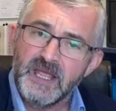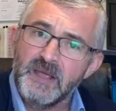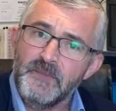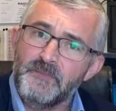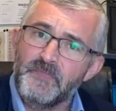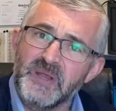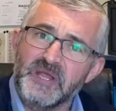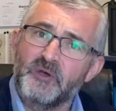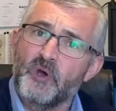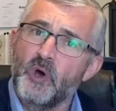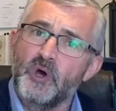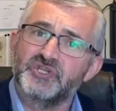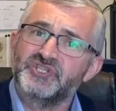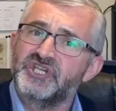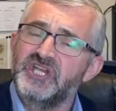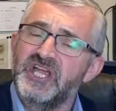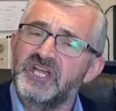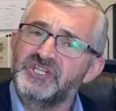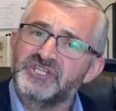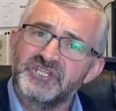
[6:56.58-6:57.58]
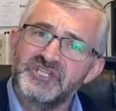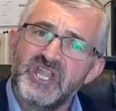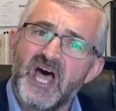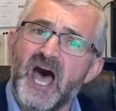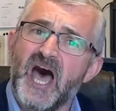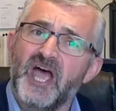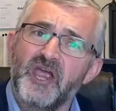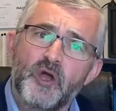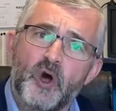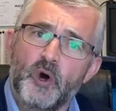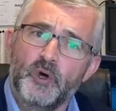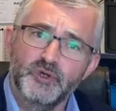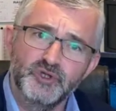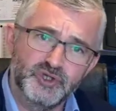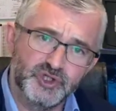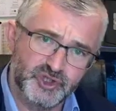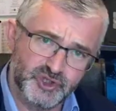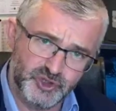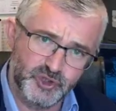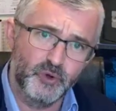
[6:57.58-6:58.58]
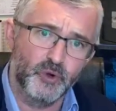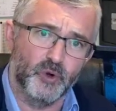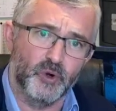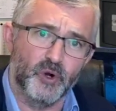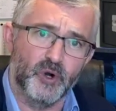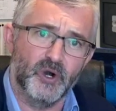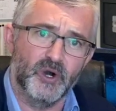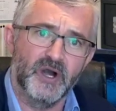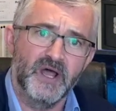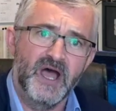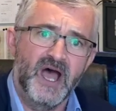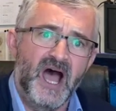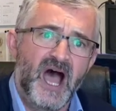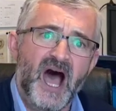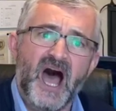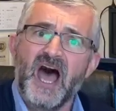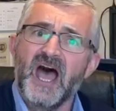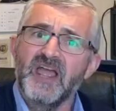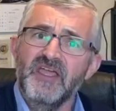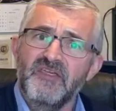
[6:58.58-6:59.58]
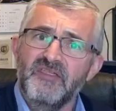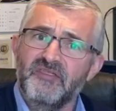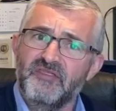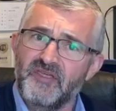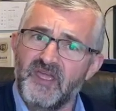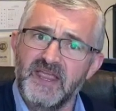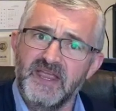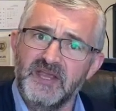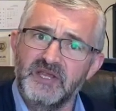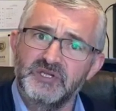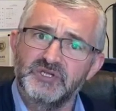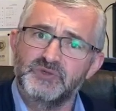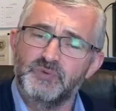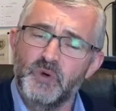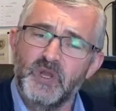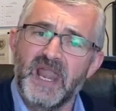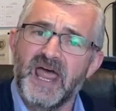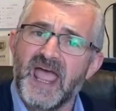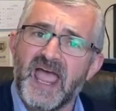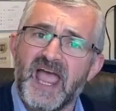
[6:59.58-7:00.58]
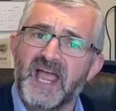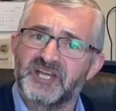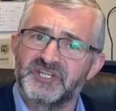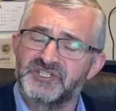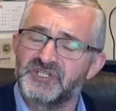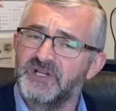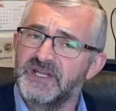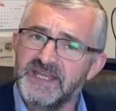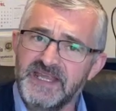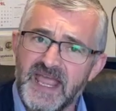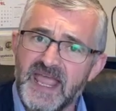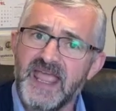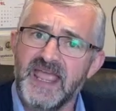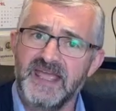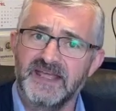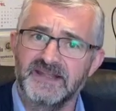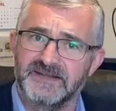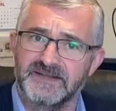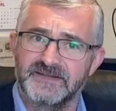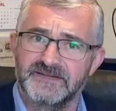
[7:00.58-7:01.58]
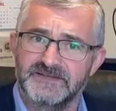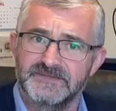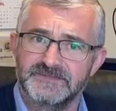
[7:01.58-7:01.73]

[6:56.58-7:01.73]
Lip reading: because he is now unsure how things will actually end.